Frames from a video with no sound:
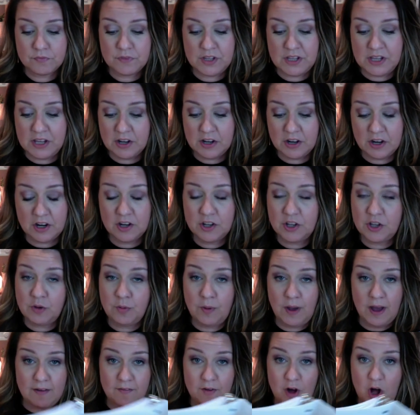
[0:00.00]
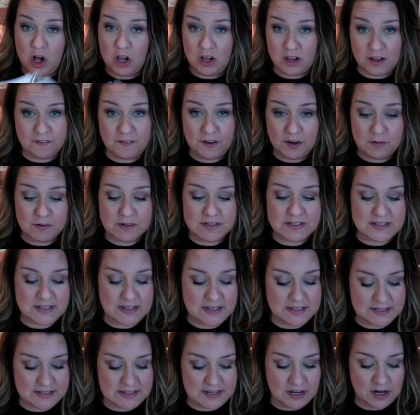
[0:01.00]
year, you have all of your
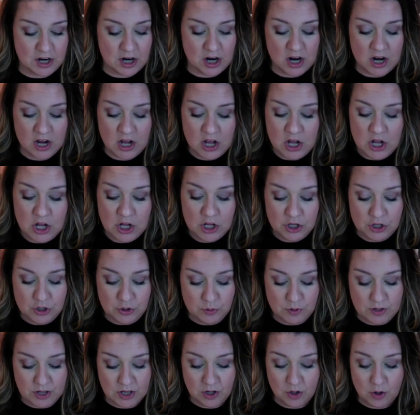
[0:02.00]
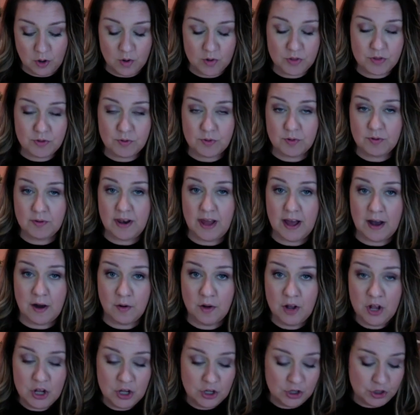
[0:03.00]
receipts here. You can go through
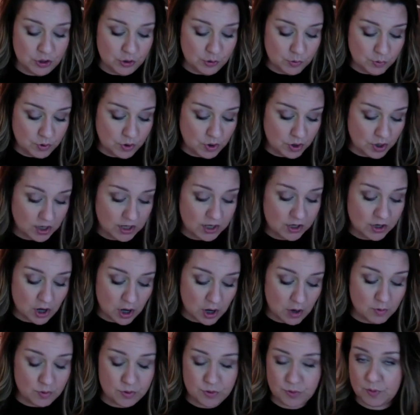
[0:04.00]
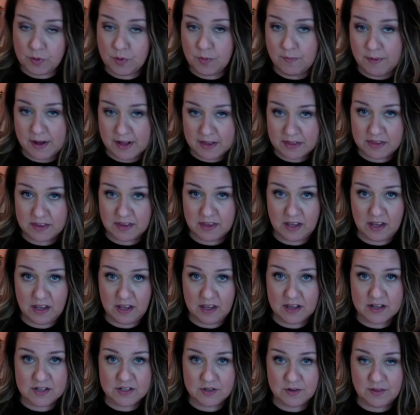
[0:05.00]
now. You could go through
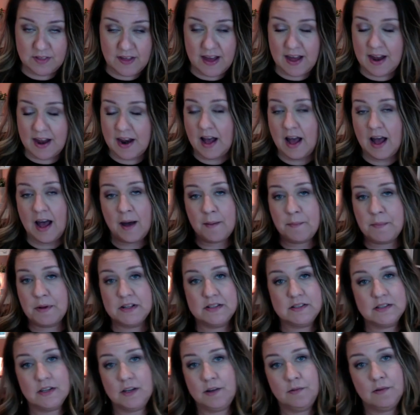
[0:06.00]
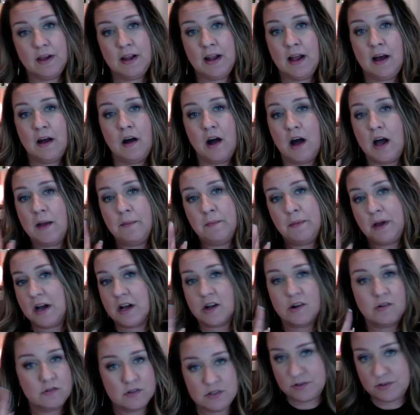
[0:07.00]
monthly and do that. I'm going to tell you right now, I'm
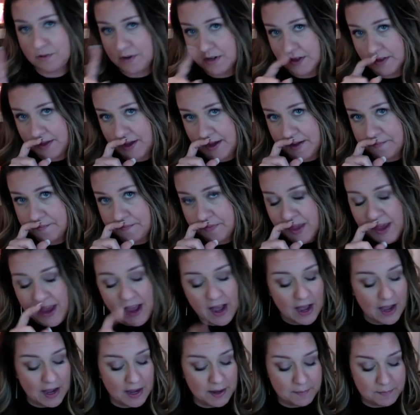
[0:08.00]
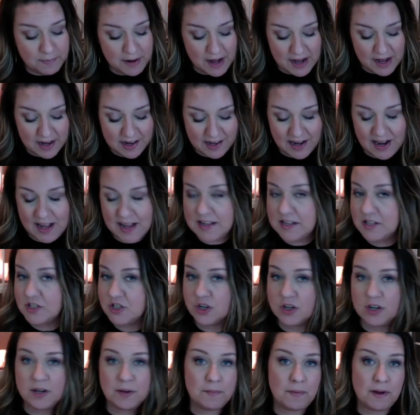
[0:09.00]
not to do all that. I am not going to
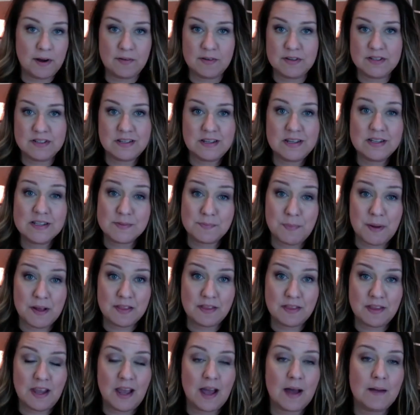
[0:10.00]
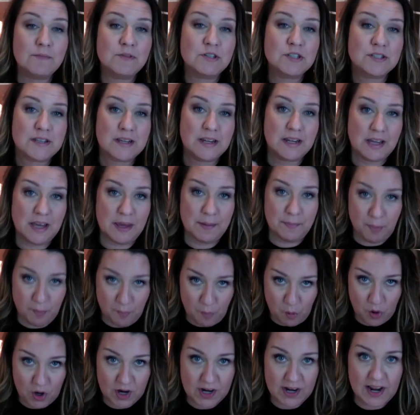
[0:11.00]
enter in my receipts monthly. I'm just going to keep
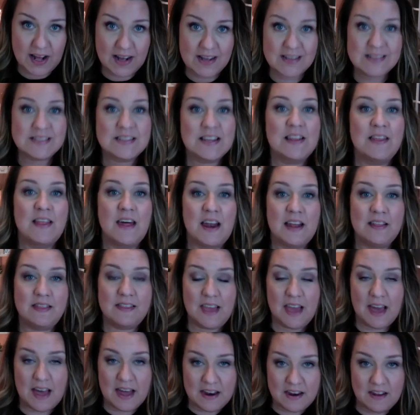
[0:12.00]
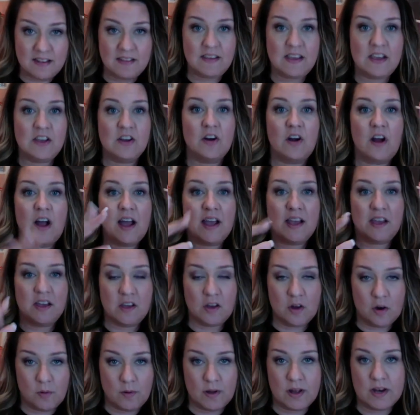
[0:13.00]
them organized. And then at the end of the year, I can
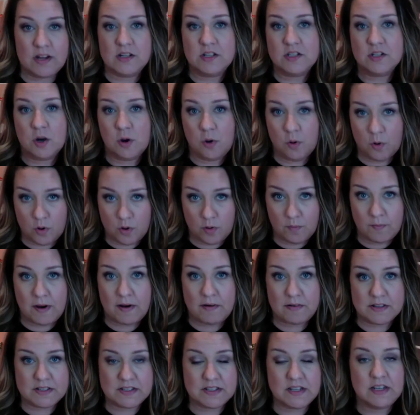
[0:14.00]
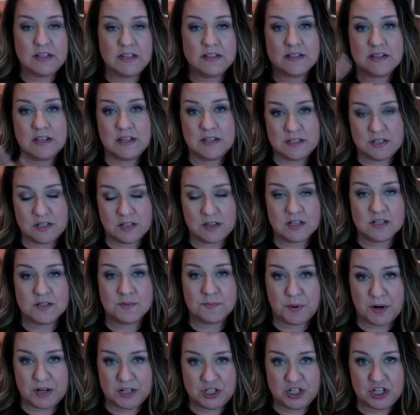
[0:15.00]
go in and total my receipts into the
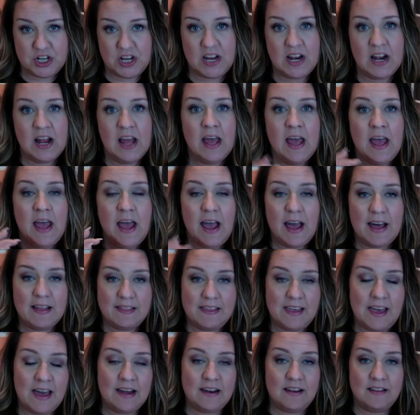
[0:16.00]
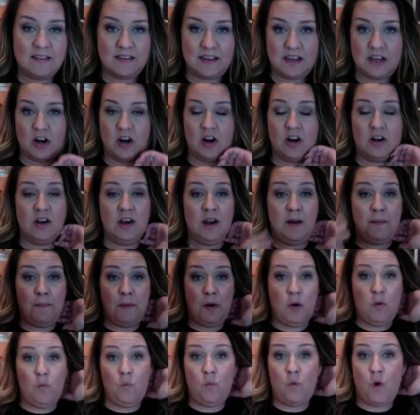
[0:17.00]
spreadsheet at the end of the year.
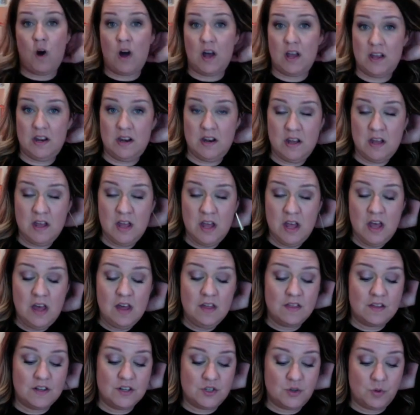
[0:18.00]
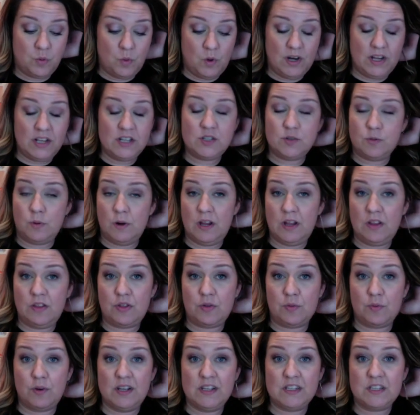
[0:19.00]
Number one, the
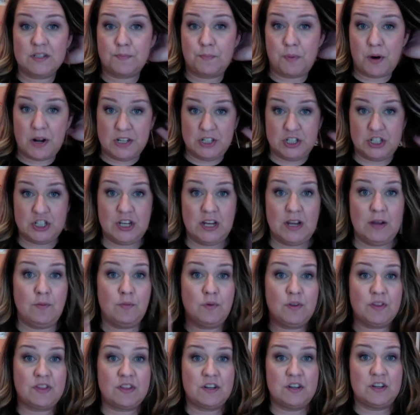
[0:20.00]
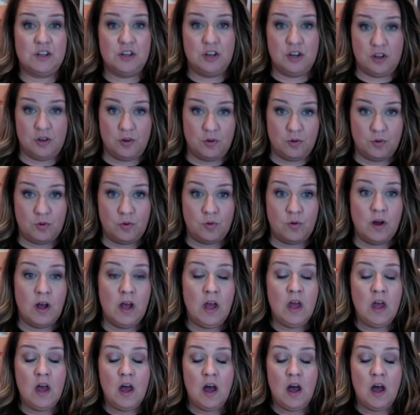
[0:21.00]
2023 spreadsheet with the new